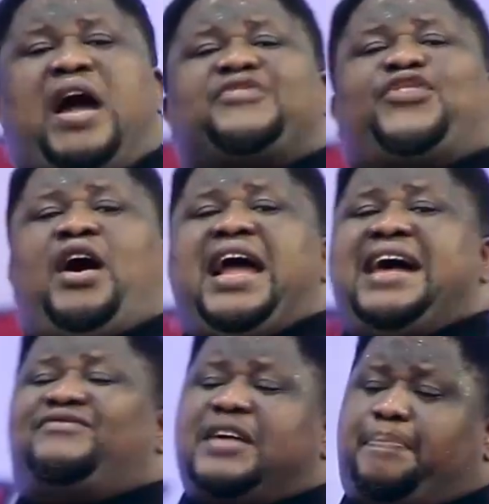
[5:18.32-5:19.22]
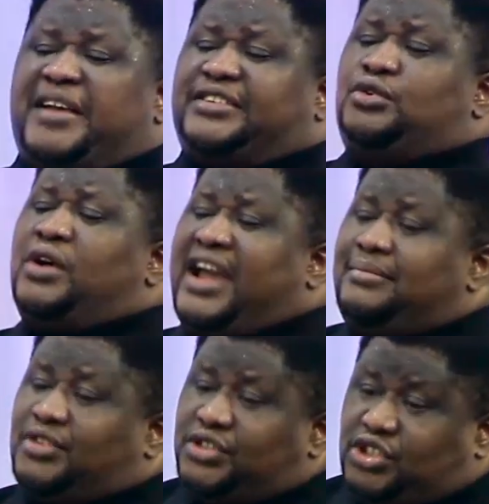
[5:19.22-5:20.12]
why for every person who
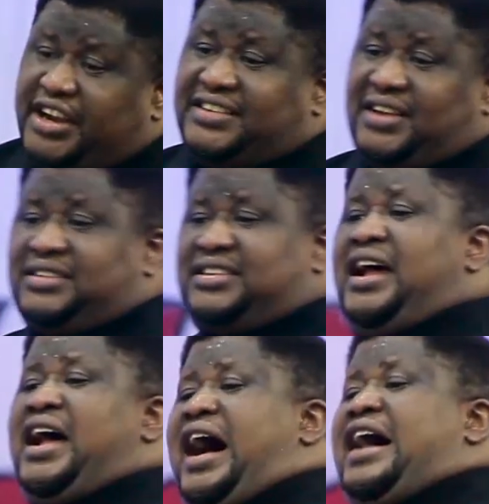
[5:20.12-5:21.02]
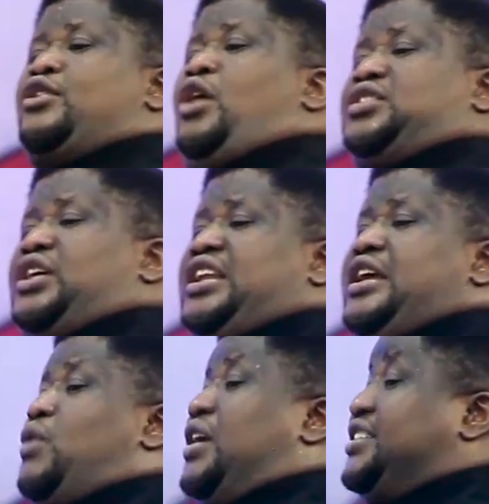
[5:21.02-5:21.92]
came to Jesus and got a
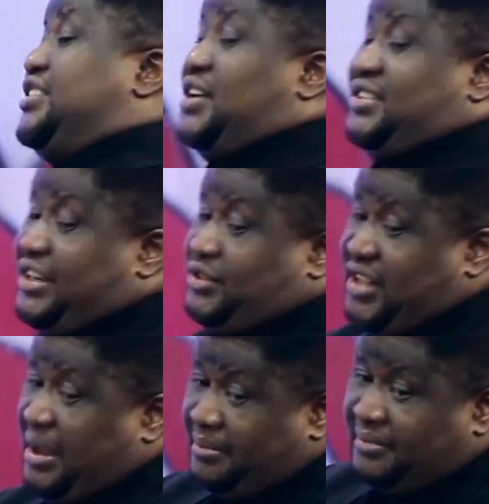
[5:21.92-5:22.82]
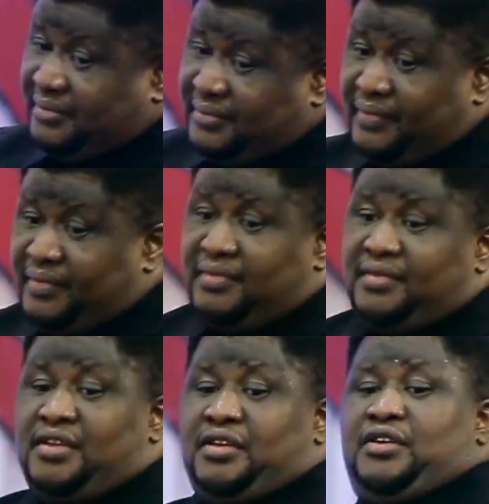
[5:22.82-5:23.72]
healing, what did Jesus say to them?
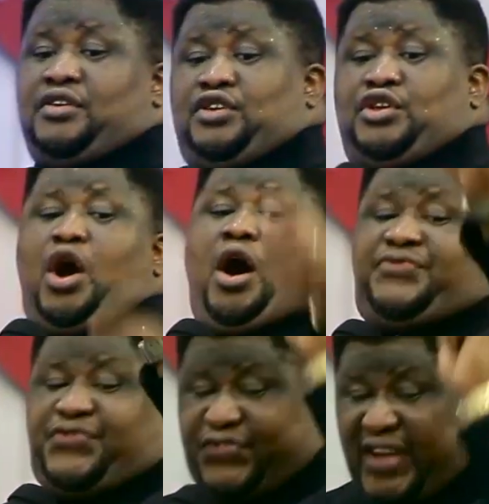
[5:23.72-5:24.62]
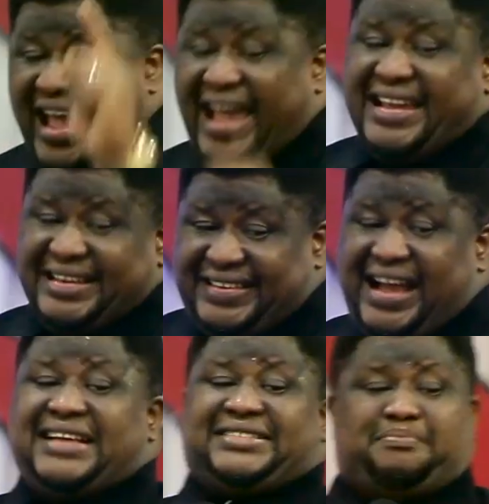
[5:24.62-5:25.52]
Your faith
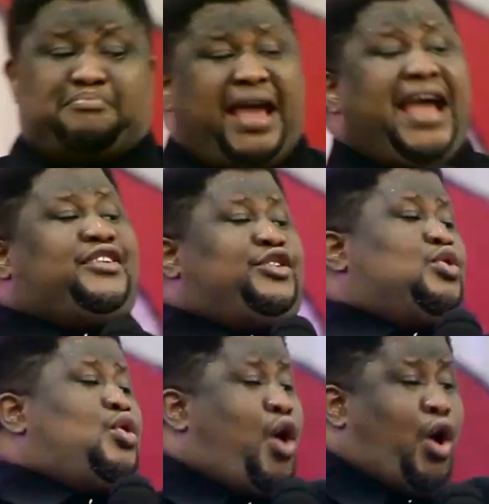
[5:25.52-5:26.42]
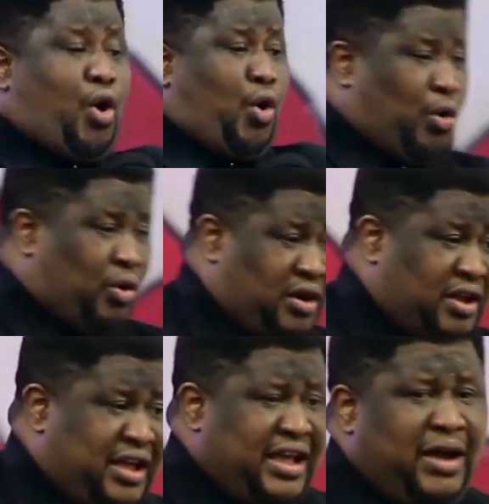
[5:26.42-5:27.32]
has made you whole.
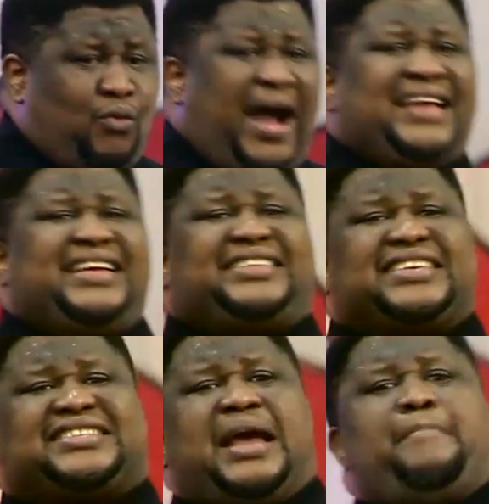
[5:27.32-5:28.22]
Why did he say,